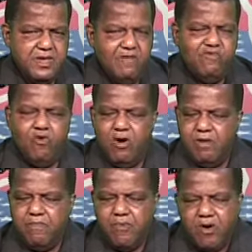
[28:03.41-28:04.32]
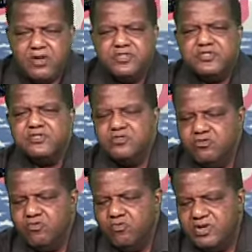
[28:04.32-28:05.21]
For a person who
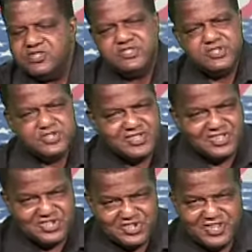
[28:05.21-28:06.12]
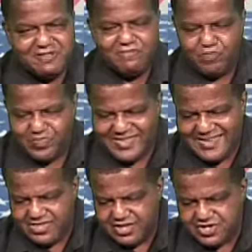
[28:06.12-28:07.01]
wishes to sit
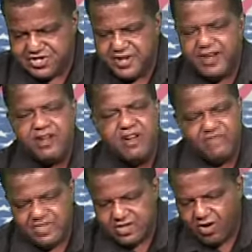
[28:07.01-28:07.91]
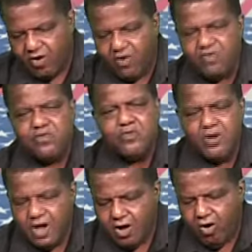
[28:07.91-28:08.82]
in the chair of the Oval
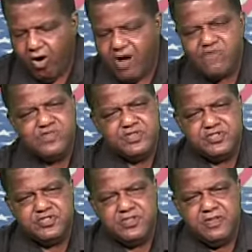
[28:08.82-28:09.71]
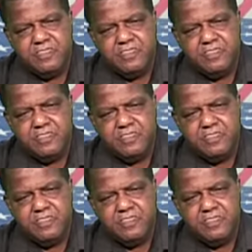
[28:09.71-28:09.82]
Office